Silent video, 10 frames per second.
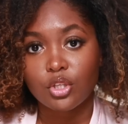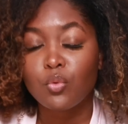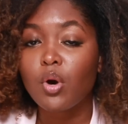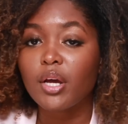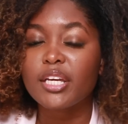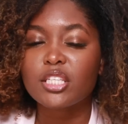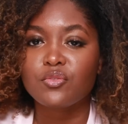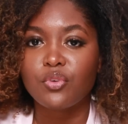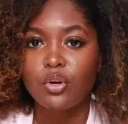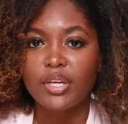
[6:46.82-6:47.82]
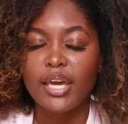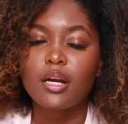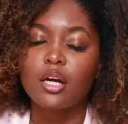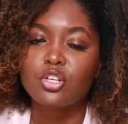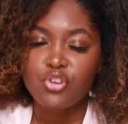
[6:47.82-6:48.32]
You want to exfoliate
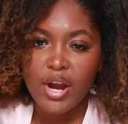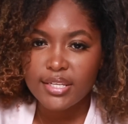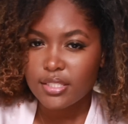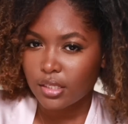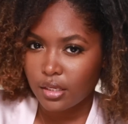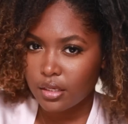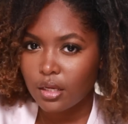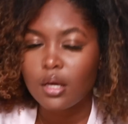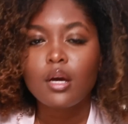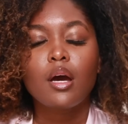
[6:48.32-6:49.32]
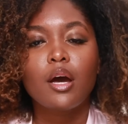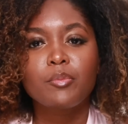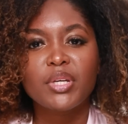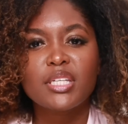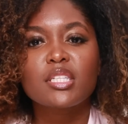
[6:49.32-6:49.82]
on dry skin
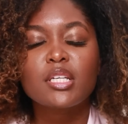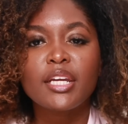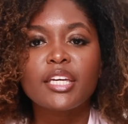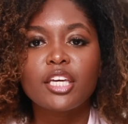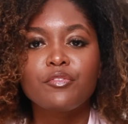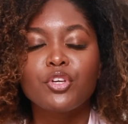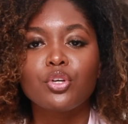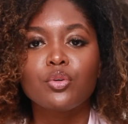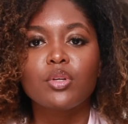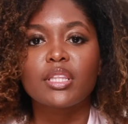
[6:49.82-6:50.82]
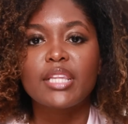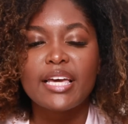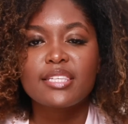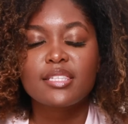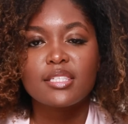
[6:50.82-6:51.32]
because it's going to give you
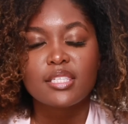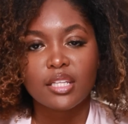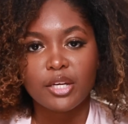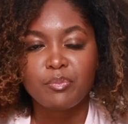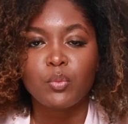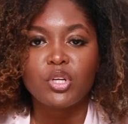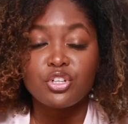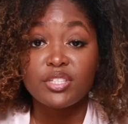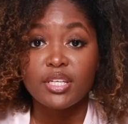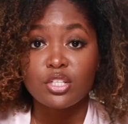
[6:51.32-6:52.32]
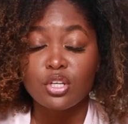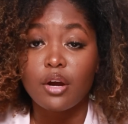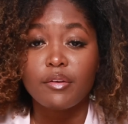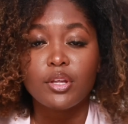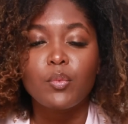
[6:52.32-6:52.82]
less slip than when your skin is
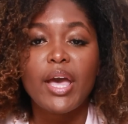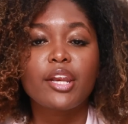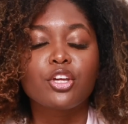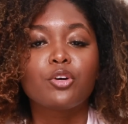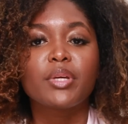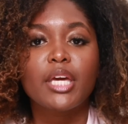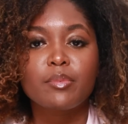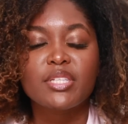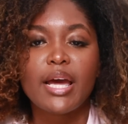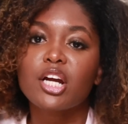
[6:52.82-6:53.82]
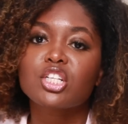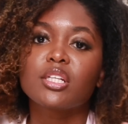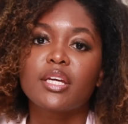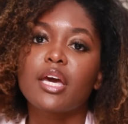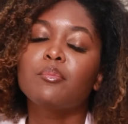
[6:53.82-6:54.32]
already wet, and you'll be able to
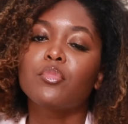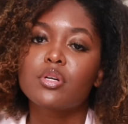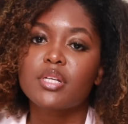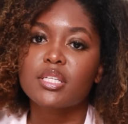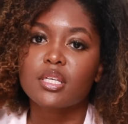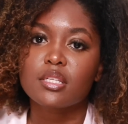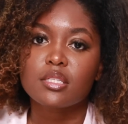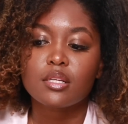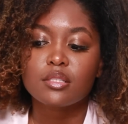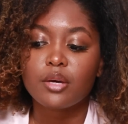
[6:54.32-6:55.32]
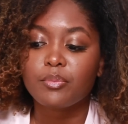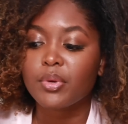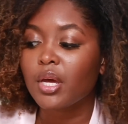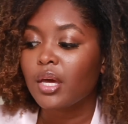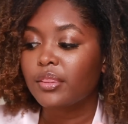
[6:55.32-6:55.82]
actually get more dead skin cells up.
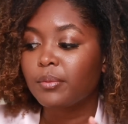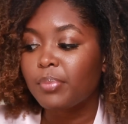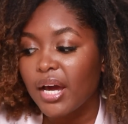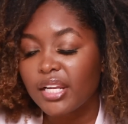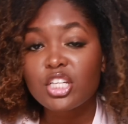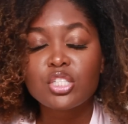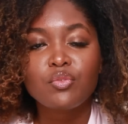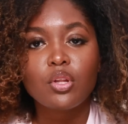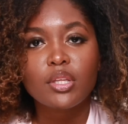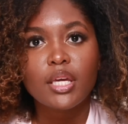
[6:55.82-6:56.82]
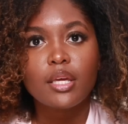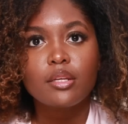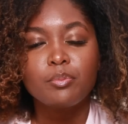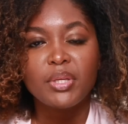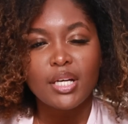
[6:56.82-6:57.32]
The body
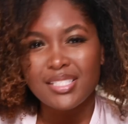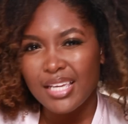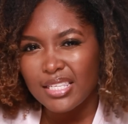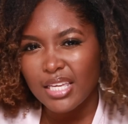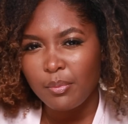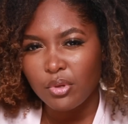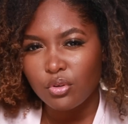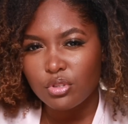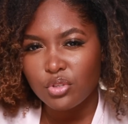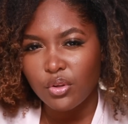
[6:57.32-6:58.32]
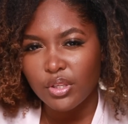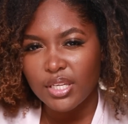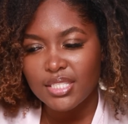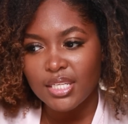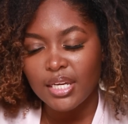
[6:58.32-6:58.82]
exfoliant, because it has chemical
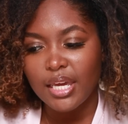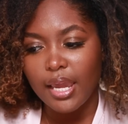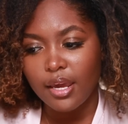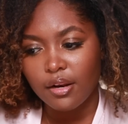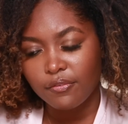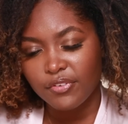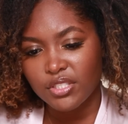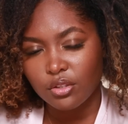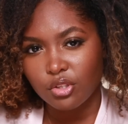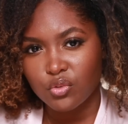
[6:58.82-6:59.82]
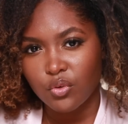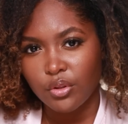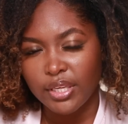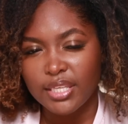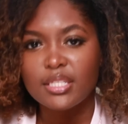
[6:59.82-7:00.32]
exfoliants in it and physical
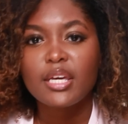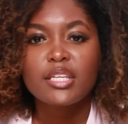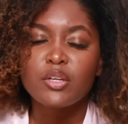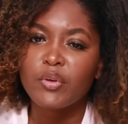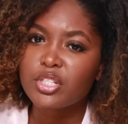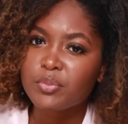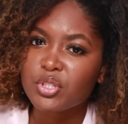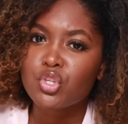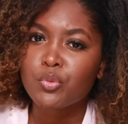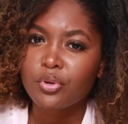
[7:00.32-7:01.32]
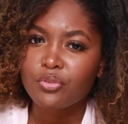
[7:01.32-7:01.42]
exfoliants, it's going to be super